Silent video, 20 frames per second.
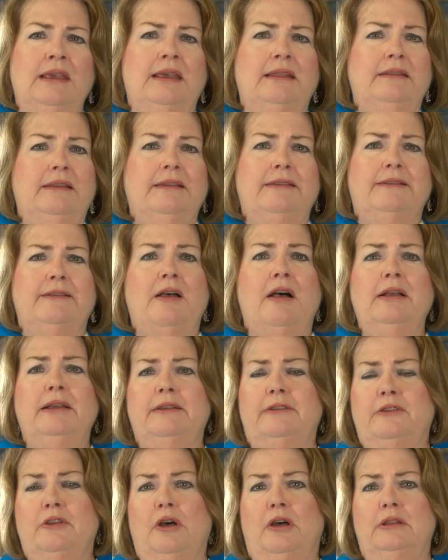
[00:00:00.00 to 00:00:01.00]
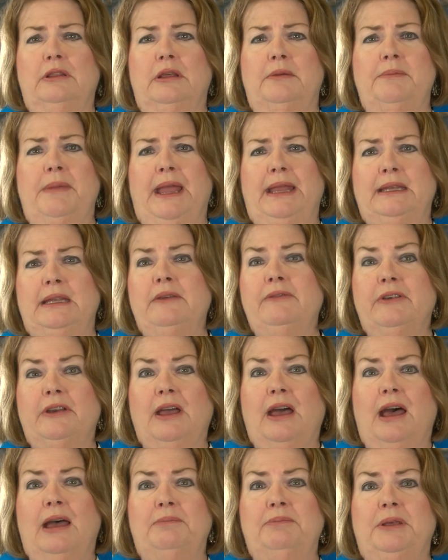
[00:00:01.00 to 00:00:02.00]
This song is called the
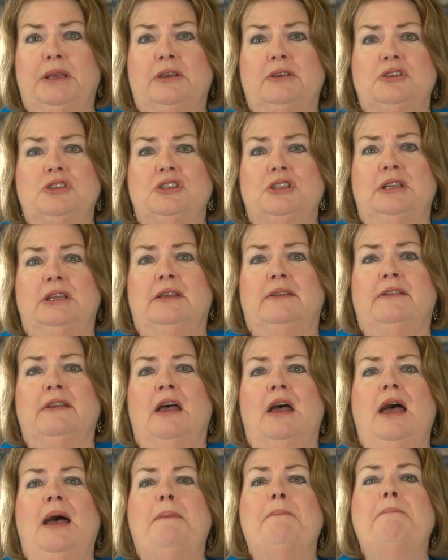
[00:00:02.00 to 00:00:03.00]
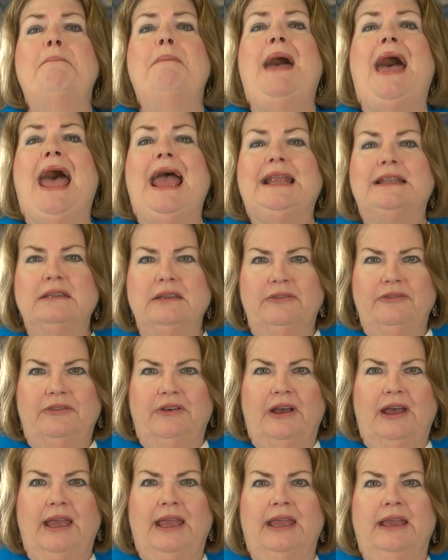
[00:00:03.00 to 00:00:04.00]
Magnificat because she is
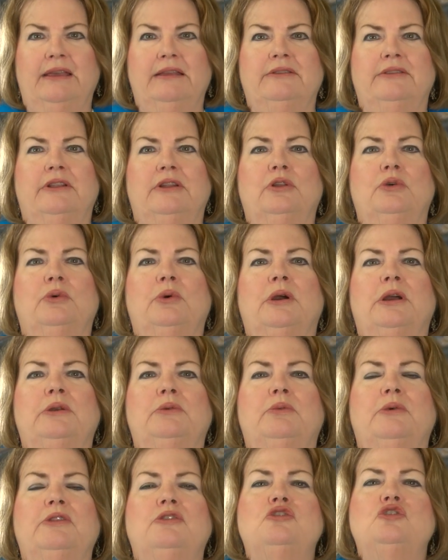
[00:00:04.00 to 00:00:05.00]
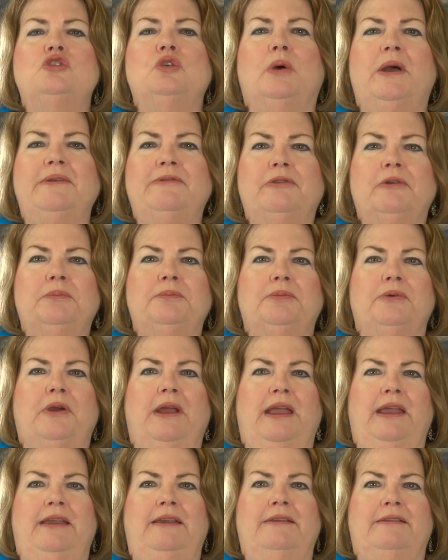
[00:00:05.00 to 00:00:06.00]
magnifying the Lord with joyful
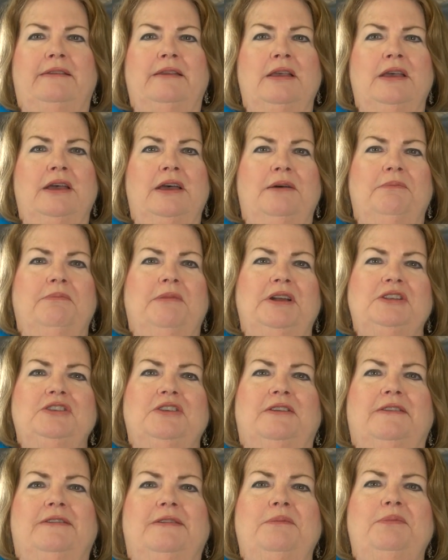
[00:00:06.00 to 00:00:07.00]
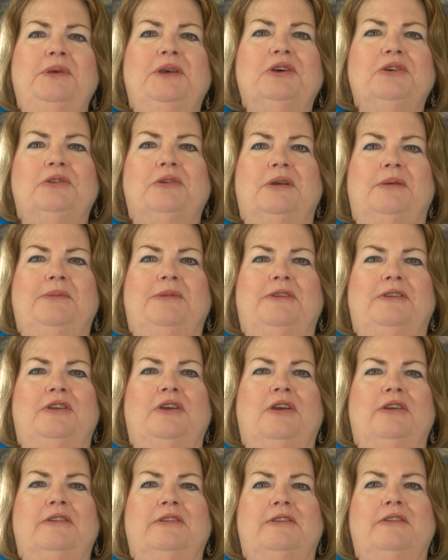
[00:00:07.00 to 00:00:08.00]
praise, much as the pilgrims in
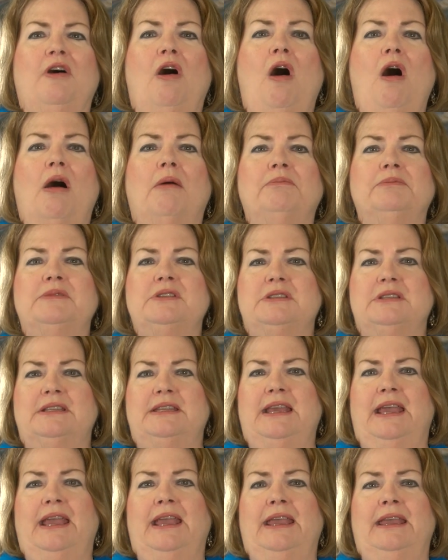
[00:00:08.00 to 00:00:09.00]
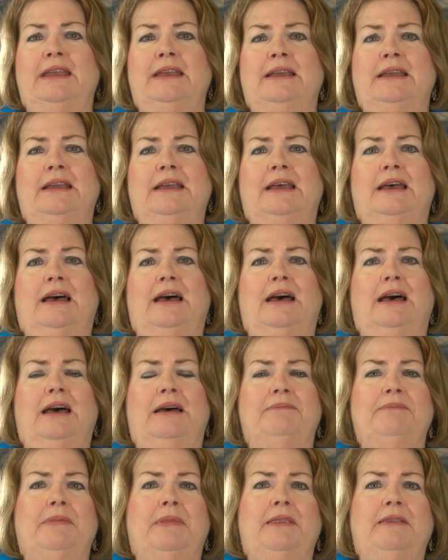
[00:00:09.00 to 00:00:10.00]
our psalm today
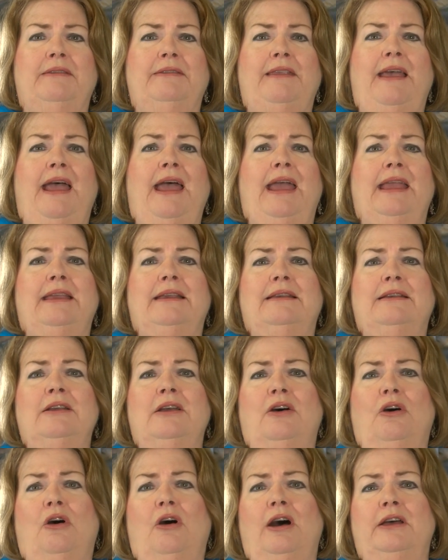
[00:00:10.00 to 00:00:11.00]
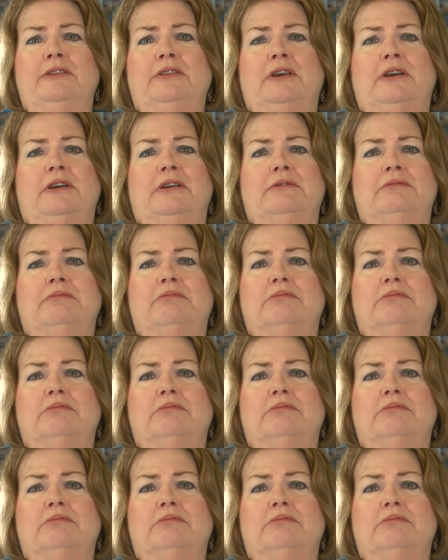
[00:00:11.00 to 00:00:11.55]
sang on their